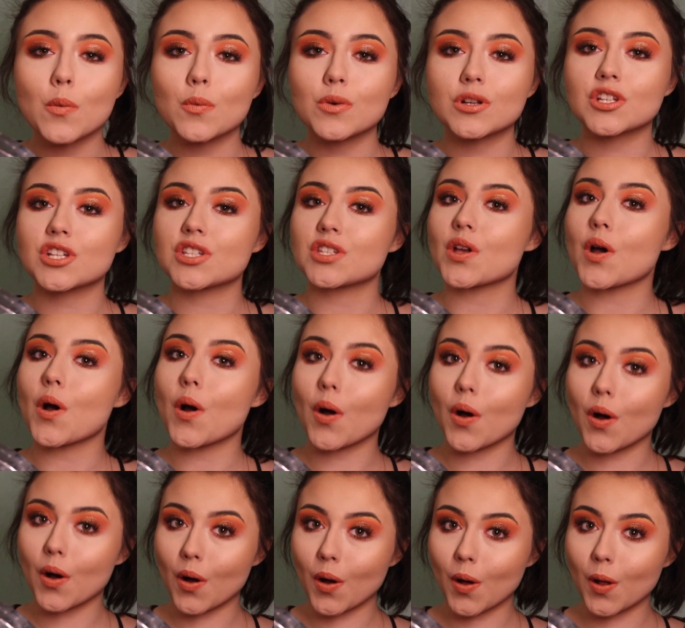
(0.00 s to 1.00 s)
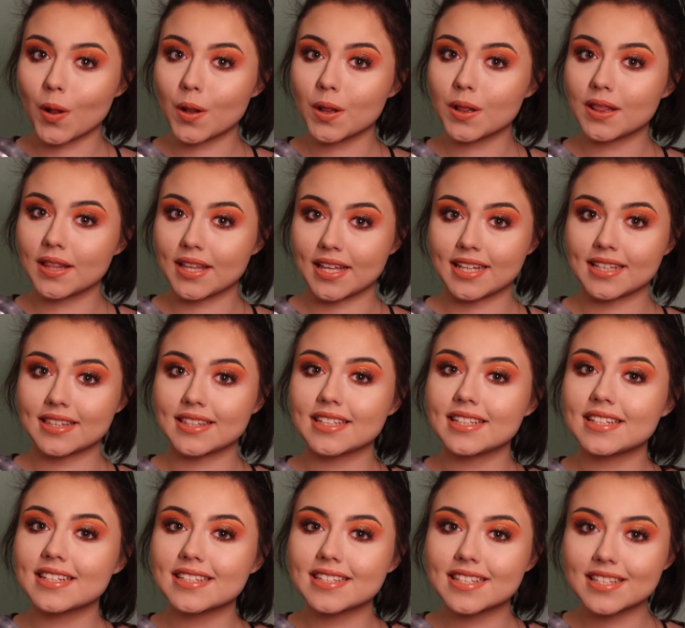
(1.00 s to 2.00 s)
which is all linked
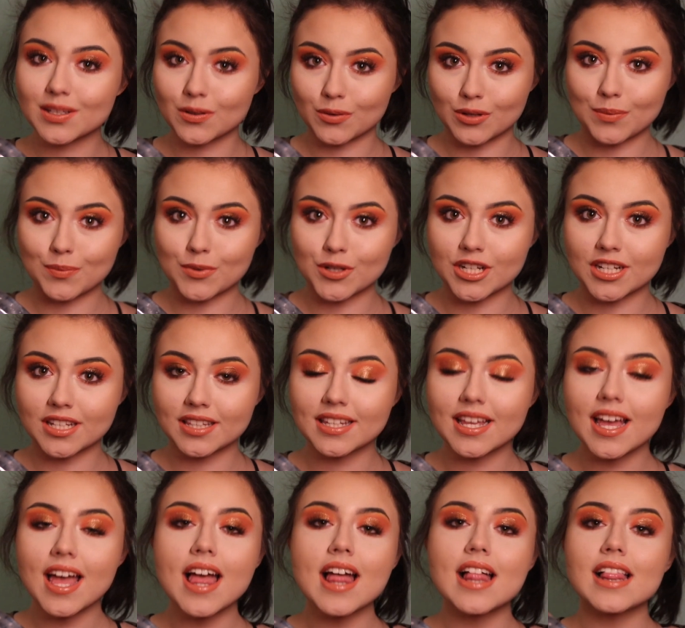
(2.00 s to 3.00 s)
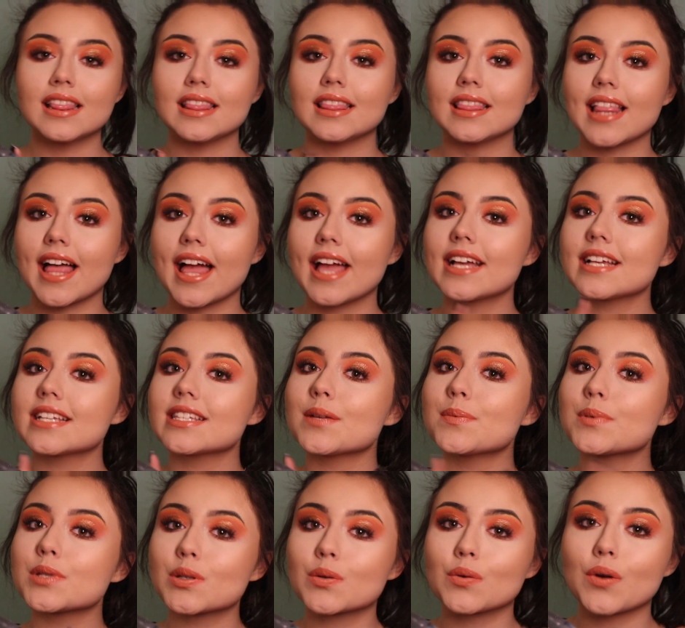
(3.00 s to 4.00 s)
in the description. Like,
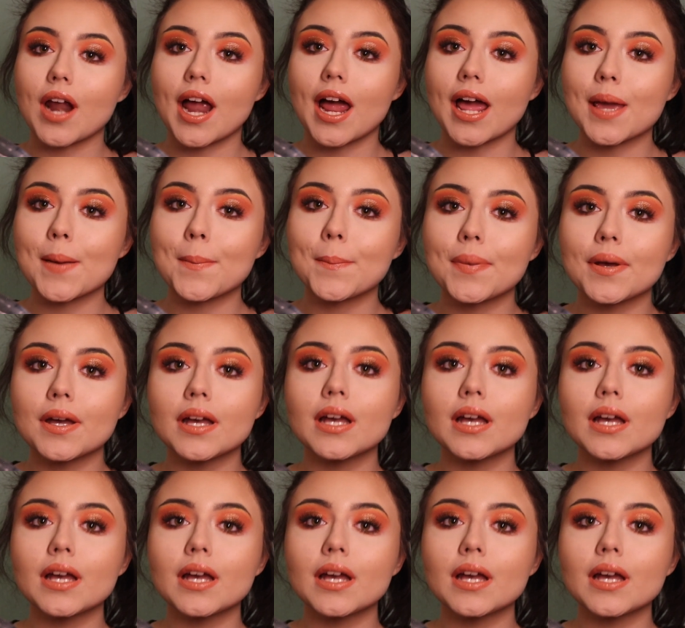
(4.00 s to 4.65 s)
subscribe,